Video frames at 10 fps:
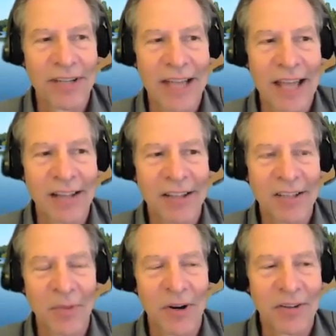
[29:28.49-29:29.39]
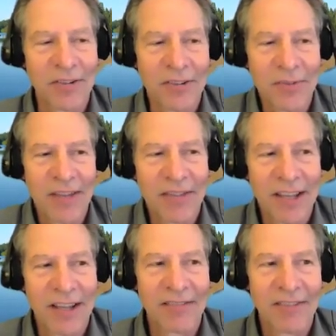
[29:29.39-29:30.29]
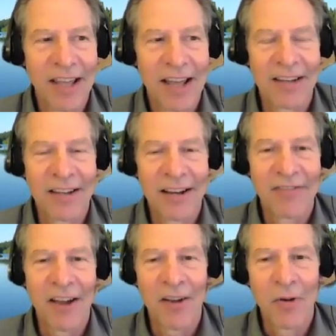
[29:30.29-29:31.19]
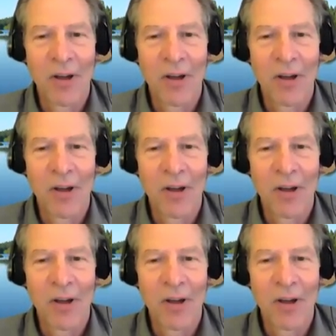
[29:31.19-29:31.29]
and analyzing particles we have to kind of identify